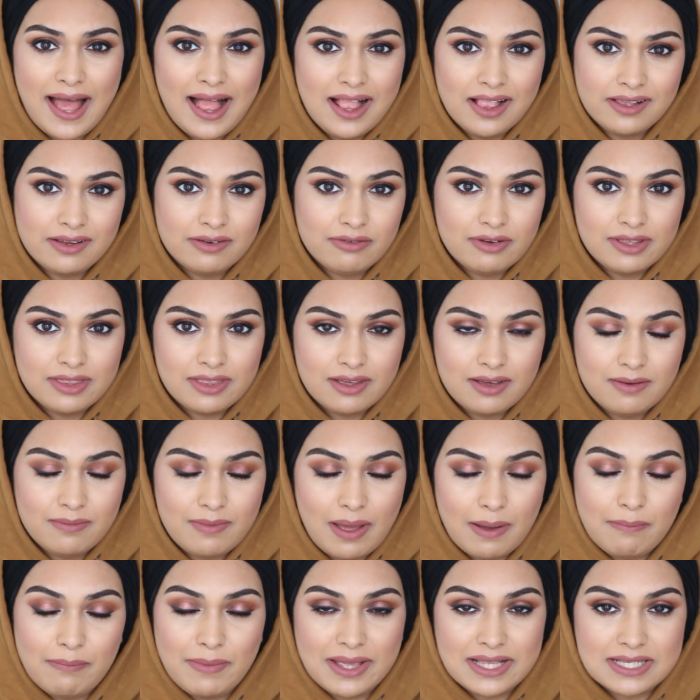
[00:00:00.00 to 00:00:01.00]
algorithm
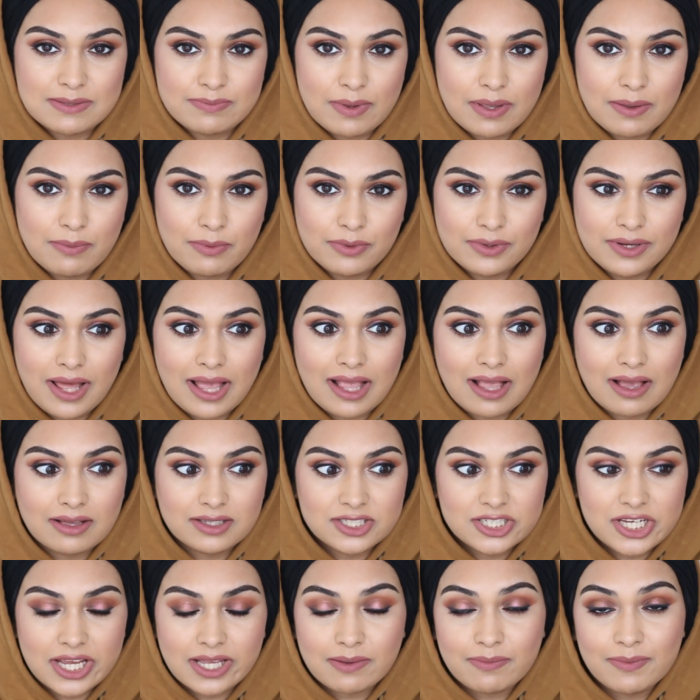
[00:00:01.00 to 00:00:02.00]
and makes people
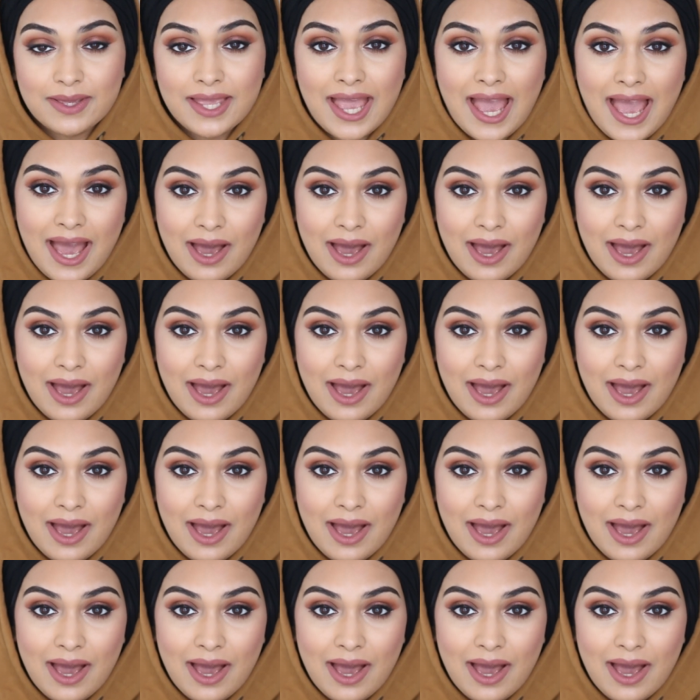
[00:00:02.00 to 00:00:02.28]
like check me